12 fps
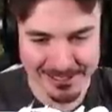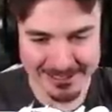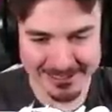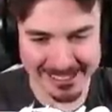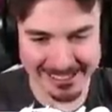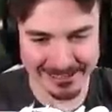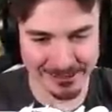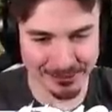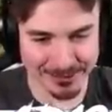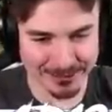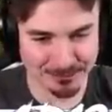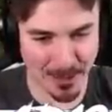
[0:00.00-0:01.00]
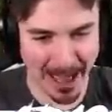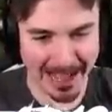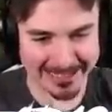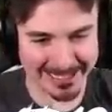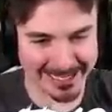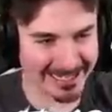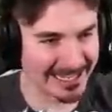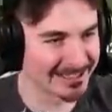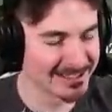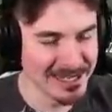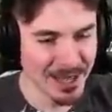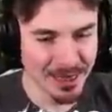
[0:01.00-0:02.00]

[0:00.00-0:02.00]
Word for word: Yeetler is back in it.